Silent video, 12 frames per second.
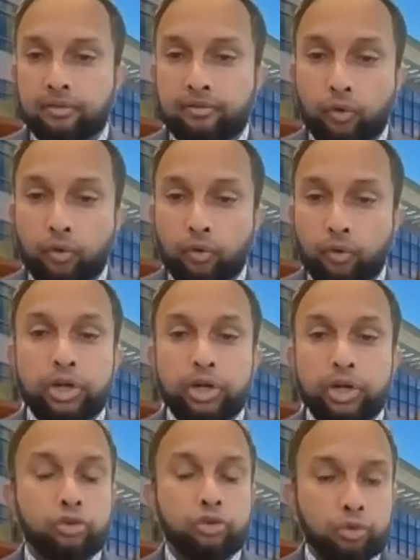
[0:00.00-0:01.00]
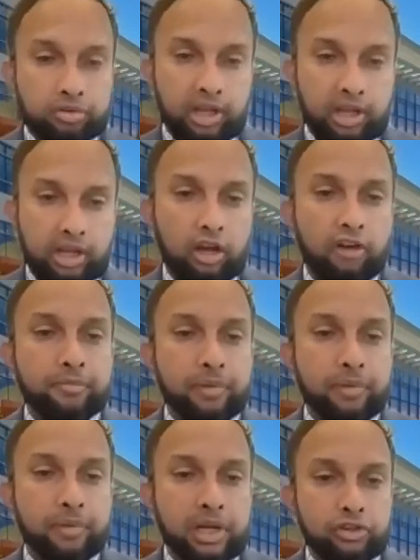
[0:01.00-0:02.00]
42% of
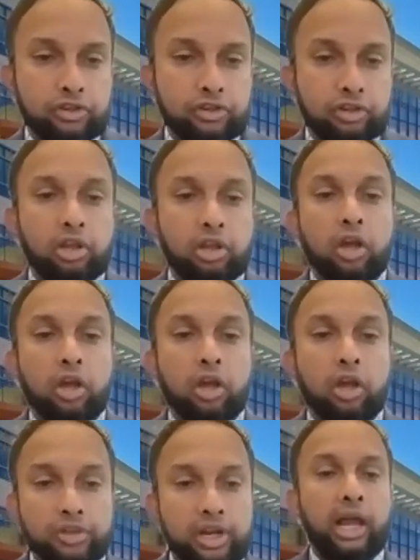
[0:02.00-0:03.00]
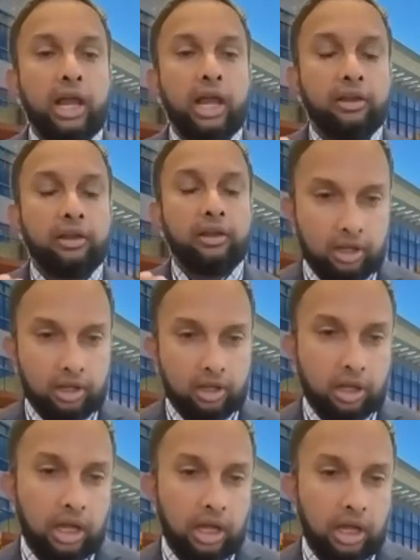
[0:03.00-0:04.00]
patients with an elevated
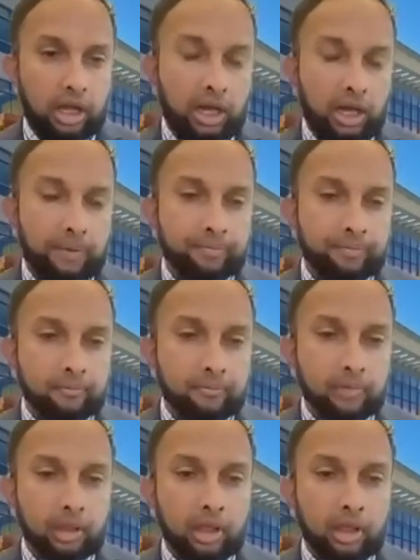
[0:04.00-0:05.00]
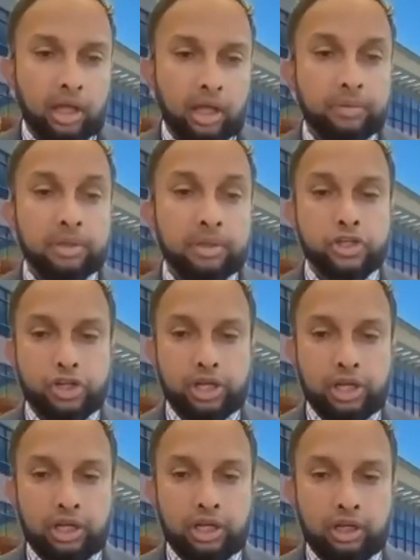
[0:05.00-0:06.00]
PPG,
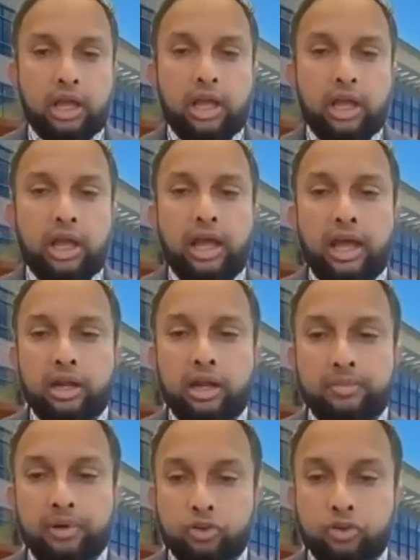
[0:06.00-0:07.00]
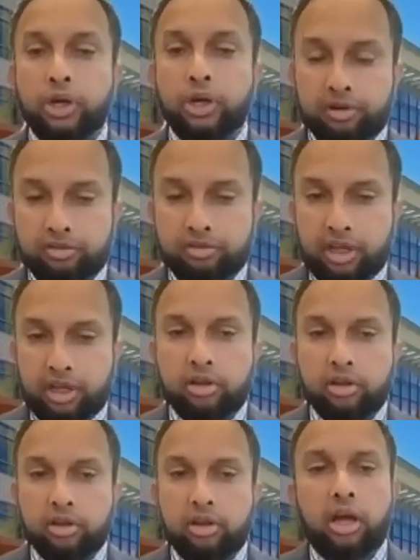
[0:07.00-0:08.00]
and about 20%
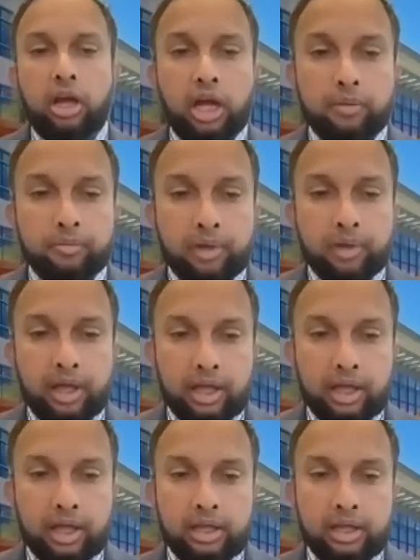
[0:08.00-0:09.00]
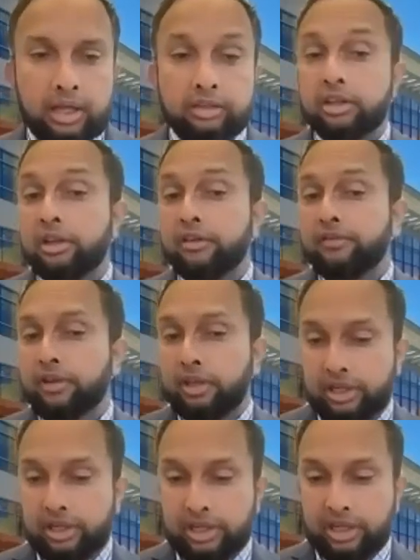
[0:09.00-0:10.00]
had a significantly
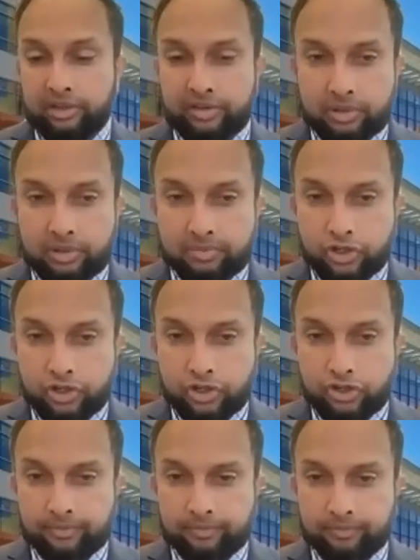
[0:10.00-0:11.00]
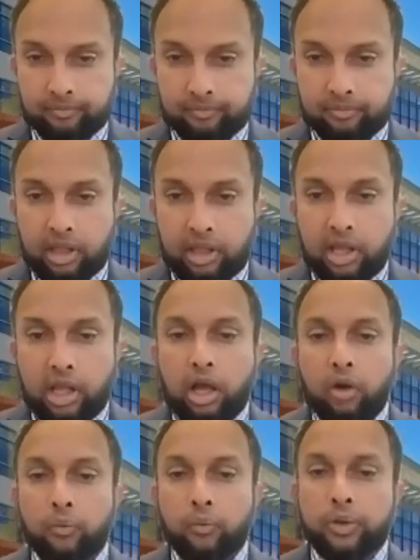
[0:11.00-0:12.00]
elevated PPG.
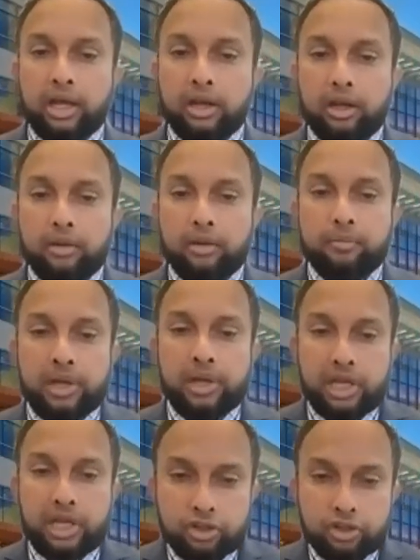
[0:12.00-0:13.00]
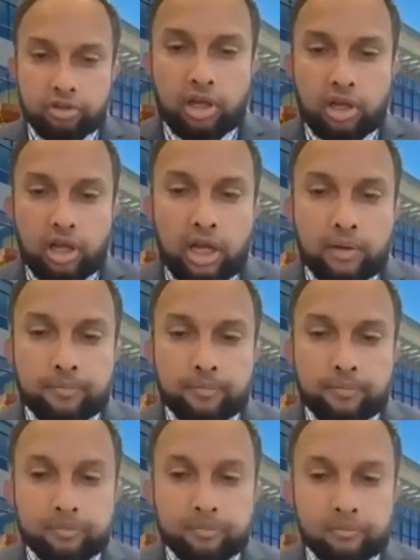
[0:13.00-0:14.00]
We had patients,
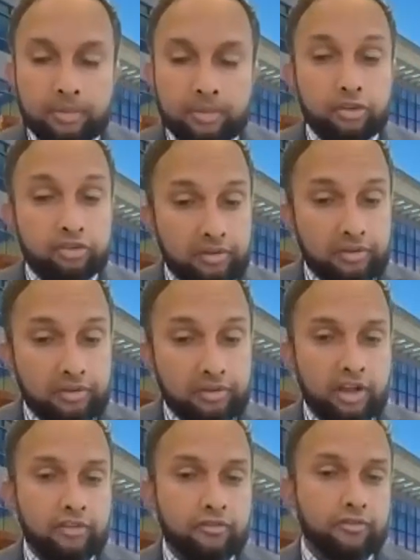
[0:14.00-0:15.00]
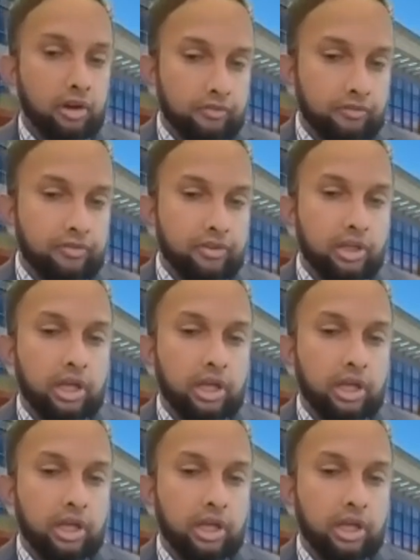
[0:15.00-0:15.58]
about 75% of